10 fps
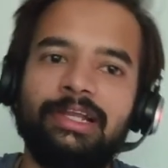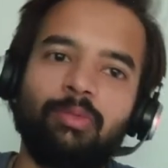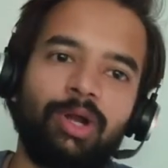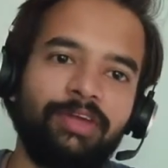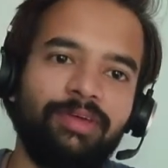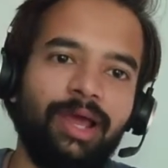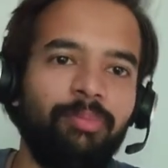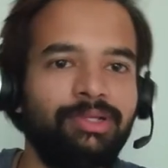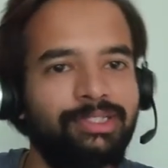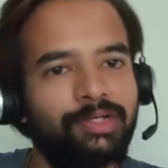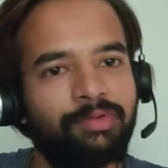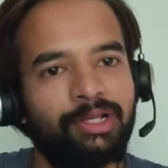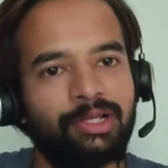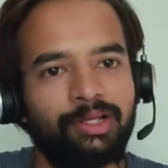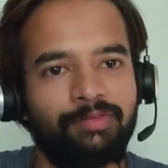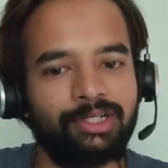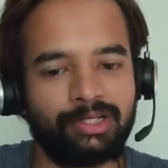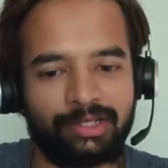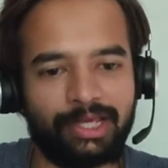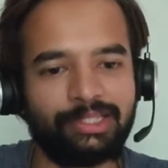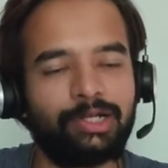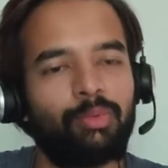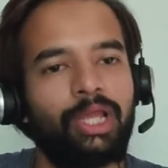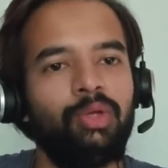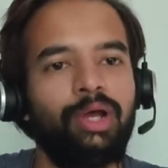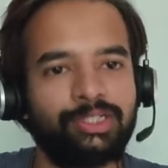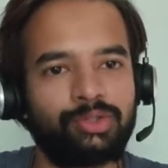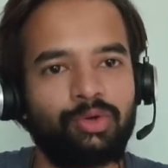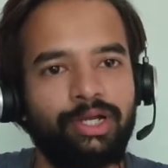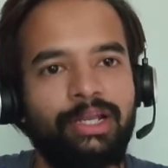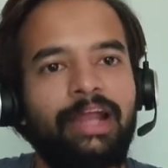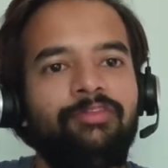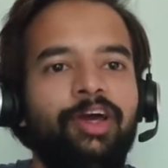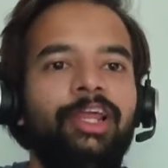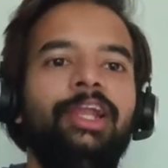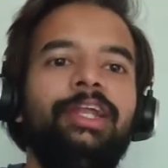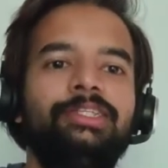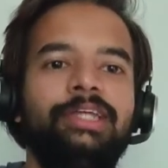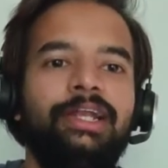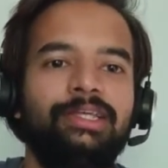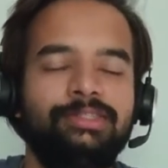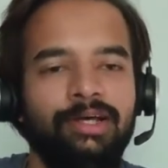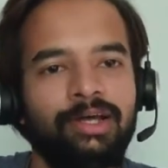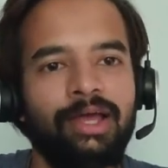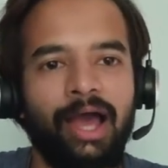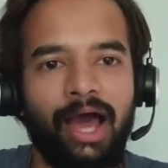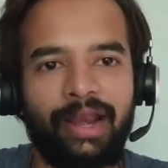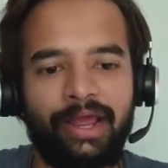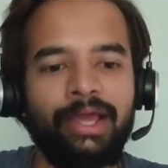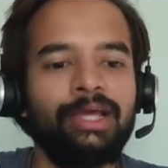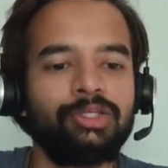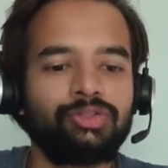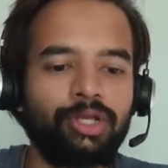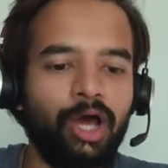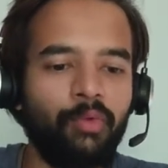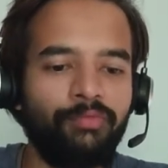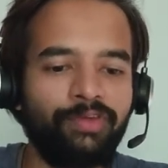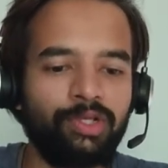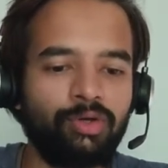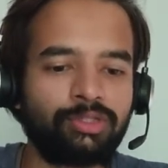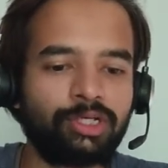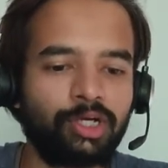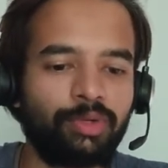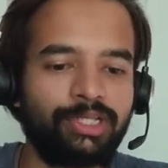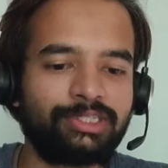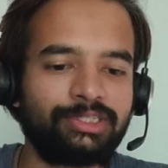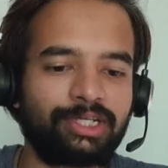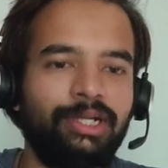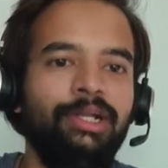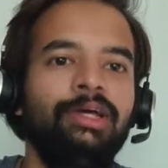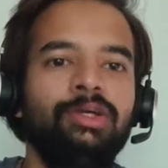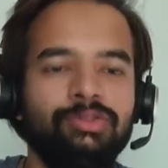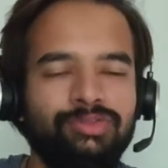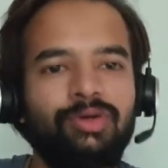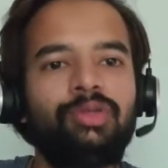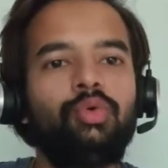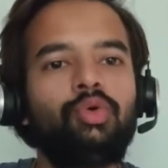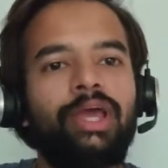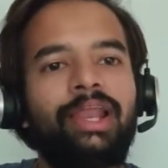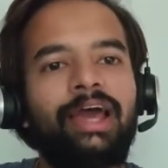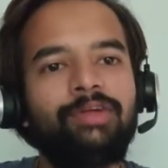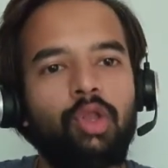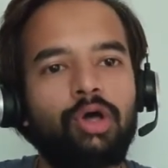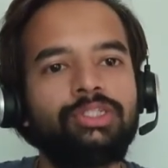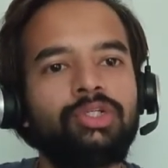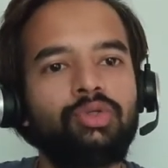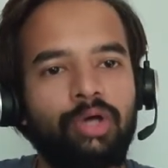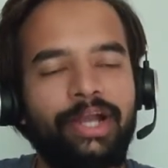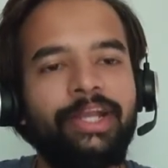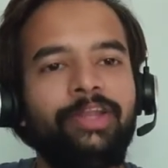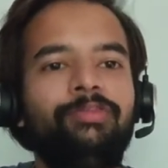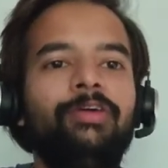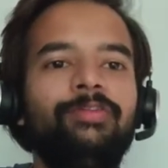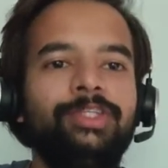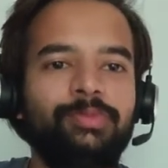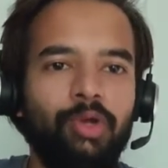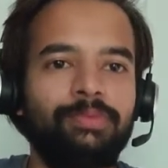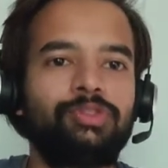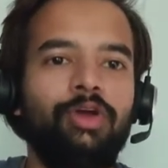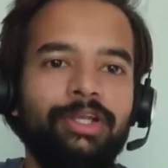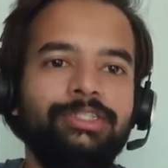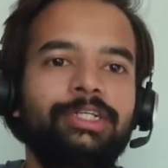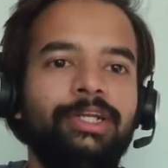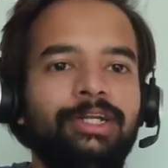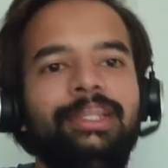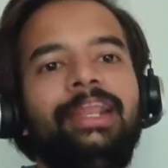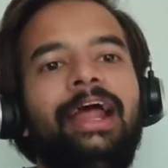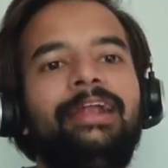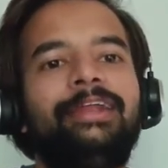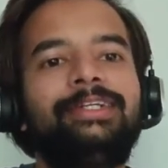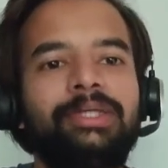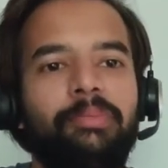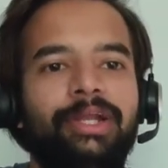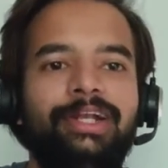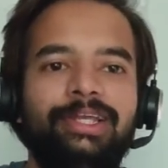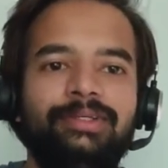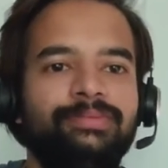Whatever happens, it will take that value and store it and finally returns that as the array. So now we know third one is rejected. So you can have a logic to identify which promise got rejected, then handle it separately.